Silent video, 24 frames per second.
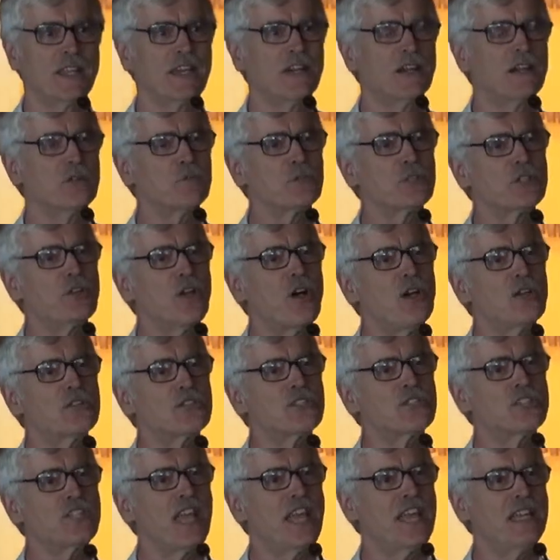there, and it was all
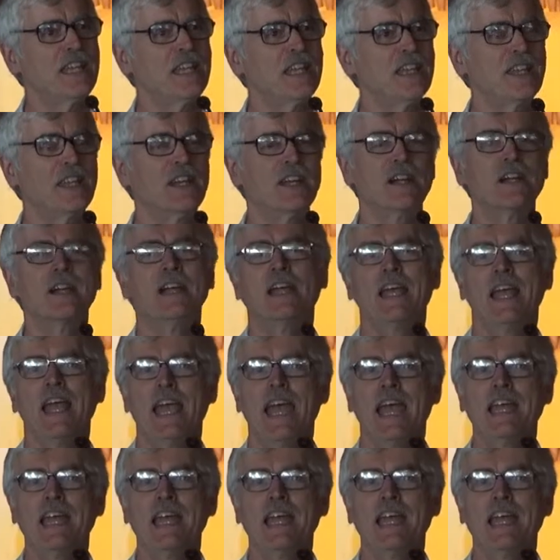standing there.